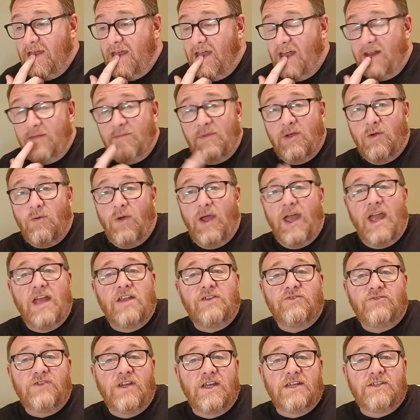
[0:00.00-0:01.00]
And it'd be quite
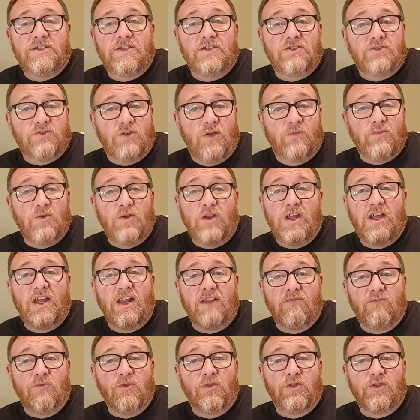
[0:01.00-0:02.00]
interesting. So I'm going to
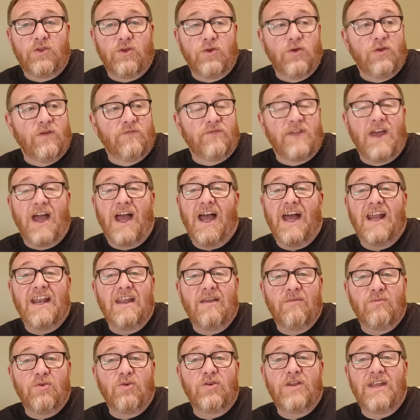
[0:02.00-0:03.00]
kind of go through that and
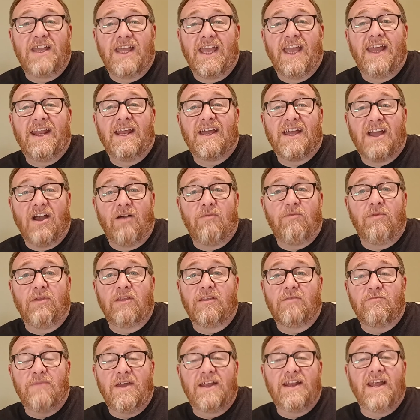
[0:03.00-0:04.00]
I'm going to get a
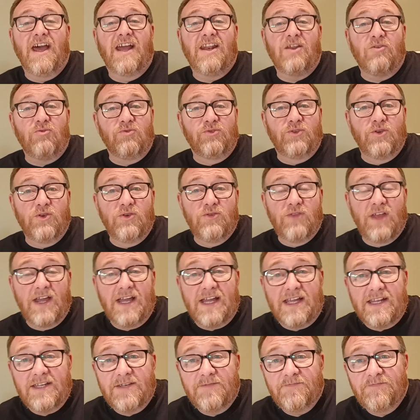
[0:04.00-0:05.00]
couple of men and I'll do
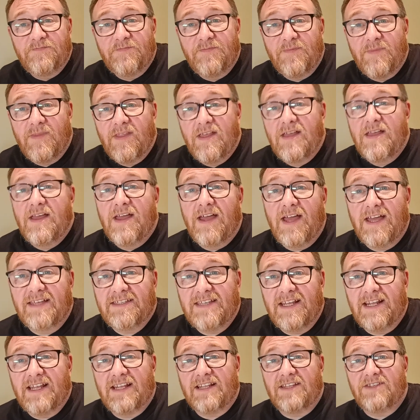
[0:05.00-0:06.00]
that
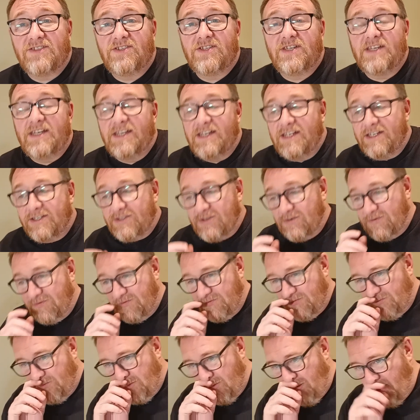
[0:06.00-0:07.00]
as a little series
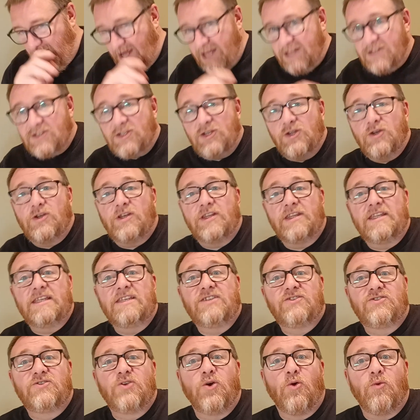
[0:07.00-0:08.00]
of, well, let's look at
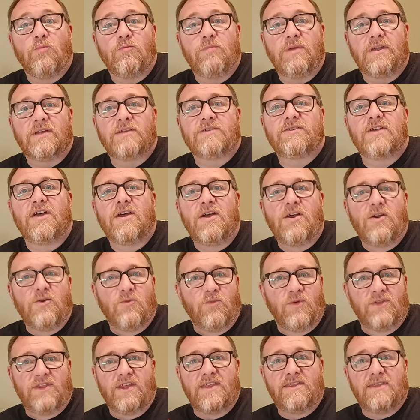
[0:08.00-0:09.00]
these top beers
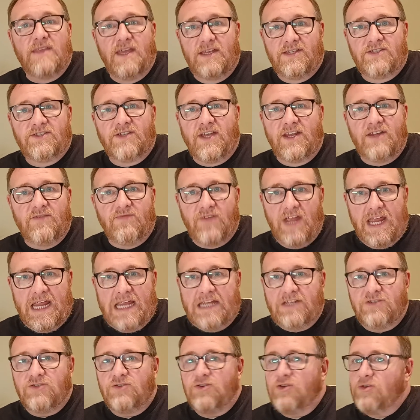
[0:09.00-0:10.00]
within this kind of
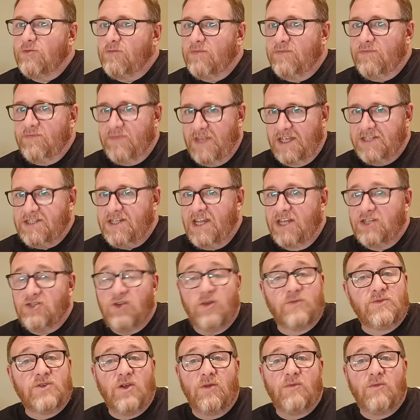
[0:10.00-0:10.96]
age group, this age group.